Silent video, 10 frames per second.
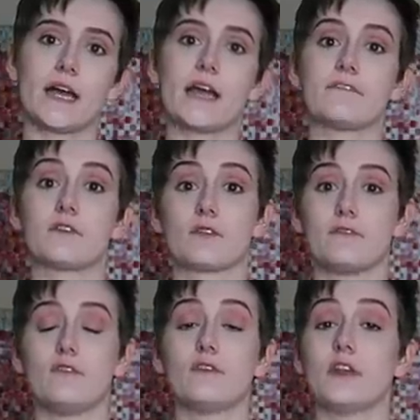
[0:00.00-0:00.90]
I have a
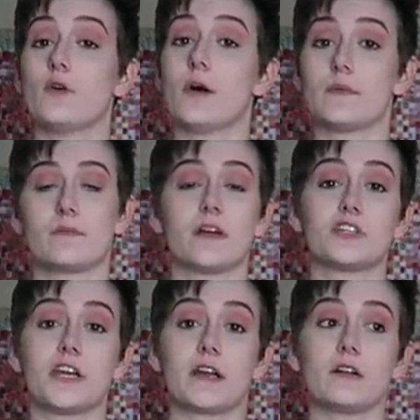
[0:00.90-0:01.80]
review video up on my
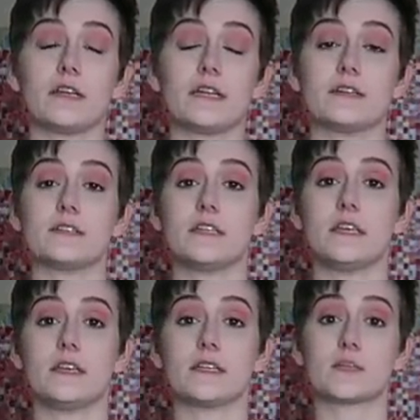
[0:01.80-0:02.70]
channel, and it is
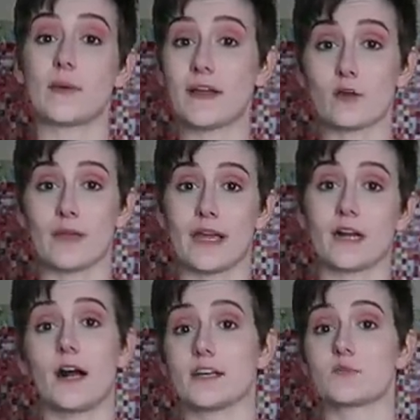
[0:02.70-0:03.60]
the Spider-Man
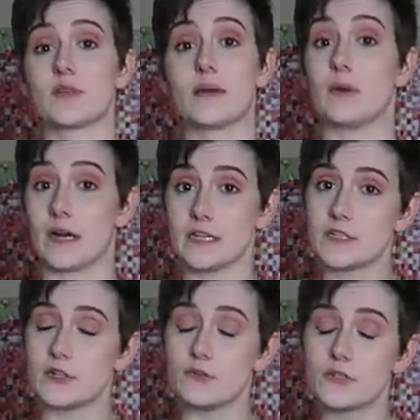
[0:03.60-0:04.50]
cosplay
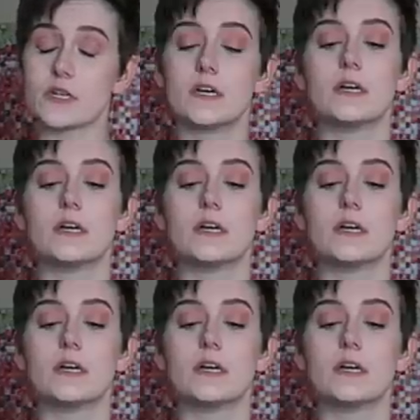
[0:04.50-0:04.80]
bodysuit.